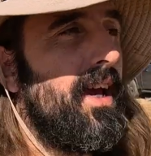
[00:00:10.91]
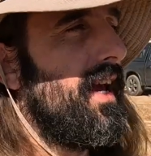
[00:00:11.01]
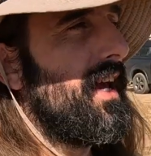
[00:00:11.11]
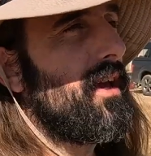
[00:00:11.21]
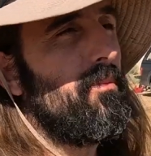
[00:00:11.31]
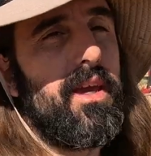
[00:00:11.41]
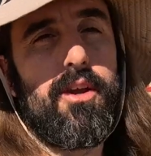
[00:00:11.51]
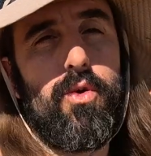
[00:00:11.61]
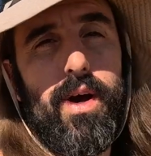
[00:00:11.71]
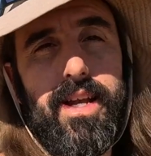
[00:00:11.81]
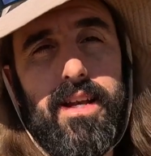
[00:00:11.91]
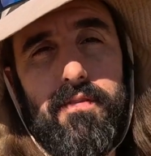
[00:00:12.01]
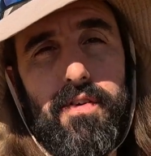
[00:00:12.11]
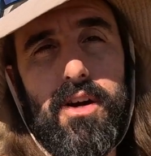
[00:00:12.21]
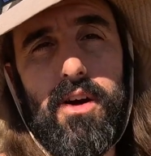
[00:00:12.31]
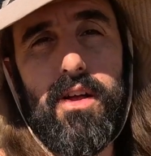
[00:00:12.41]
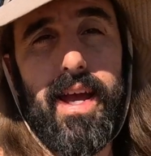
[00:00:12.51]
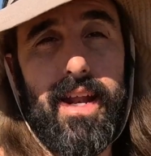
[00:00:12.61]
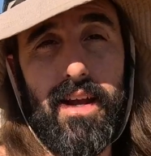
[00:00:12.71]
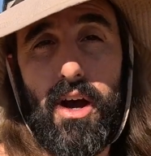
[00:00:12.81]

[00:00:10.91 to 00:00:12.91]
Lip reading: It can be quite difficult and